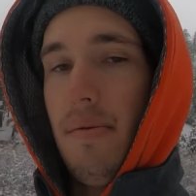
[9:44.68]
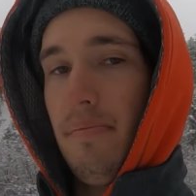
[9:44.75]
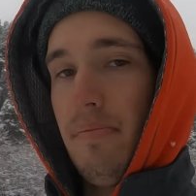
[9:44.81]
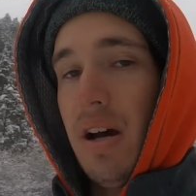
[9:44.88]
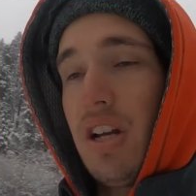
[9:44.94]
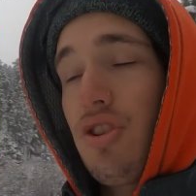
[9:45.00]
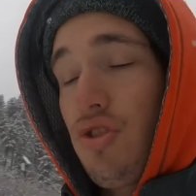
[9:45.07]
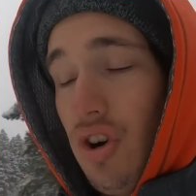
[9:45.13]

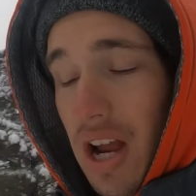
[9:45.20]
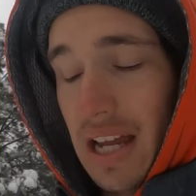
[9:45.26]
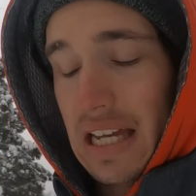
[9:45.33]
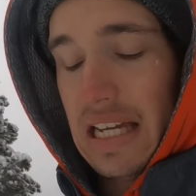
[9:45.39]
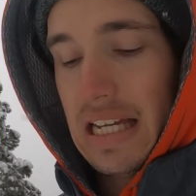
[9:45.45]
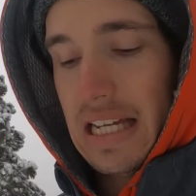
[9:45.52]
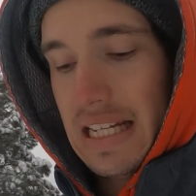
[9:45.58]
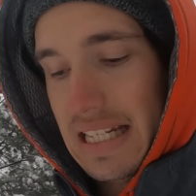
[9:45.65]
my
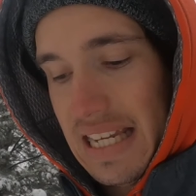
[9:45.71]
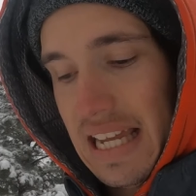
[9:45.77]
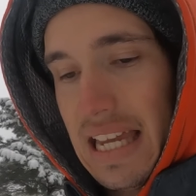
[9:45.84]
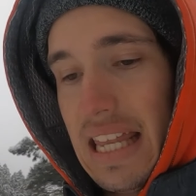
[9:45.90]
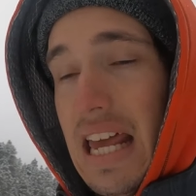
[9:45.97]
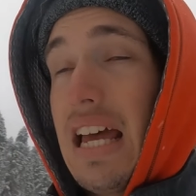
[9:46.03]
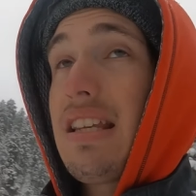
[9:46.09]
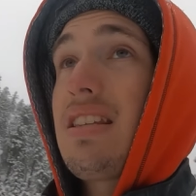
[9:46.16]
Trek
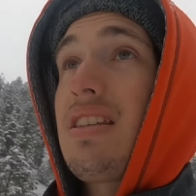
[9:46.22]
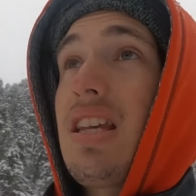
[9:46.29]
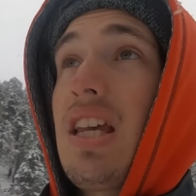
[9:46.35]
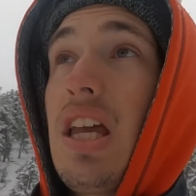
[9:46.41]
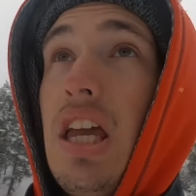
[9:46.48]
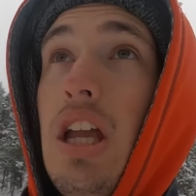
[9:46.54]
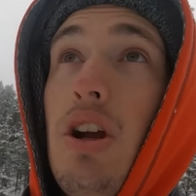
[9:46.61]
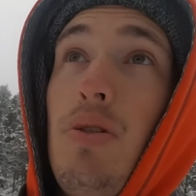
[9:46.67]
Ticket S
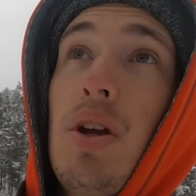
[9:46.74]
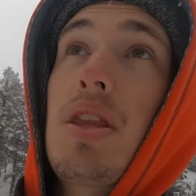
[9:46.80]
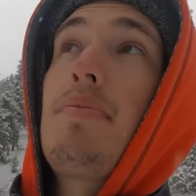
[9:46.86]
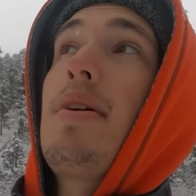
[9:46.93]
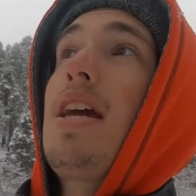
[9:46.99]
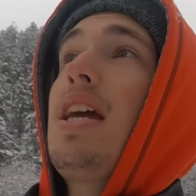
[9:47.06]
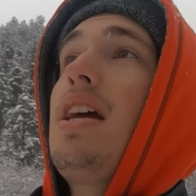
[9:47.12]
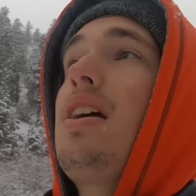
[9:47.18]
here with
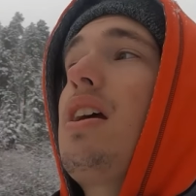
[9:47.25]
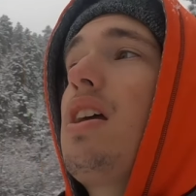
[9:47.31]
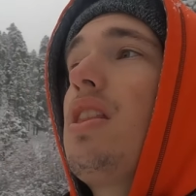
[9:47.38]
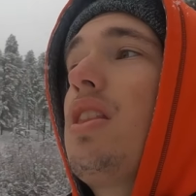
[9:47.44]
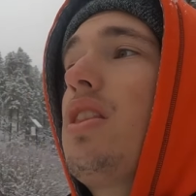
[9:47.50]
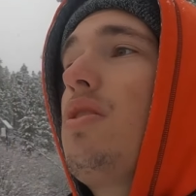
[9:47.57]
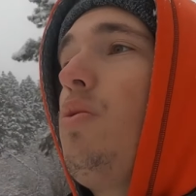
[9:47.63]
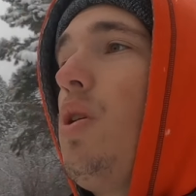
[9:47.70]
me
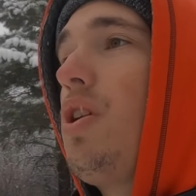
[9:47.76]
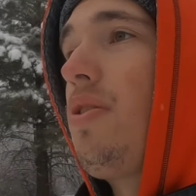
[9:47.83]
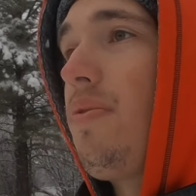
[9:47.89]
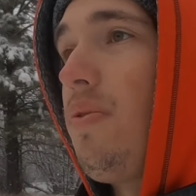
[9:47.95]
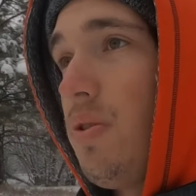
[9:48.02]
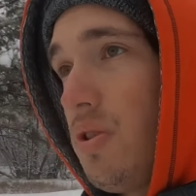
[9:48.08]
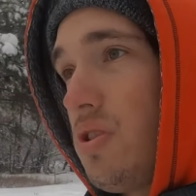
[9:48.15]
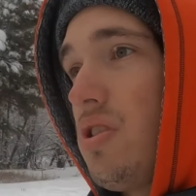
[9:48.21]
in the wonderful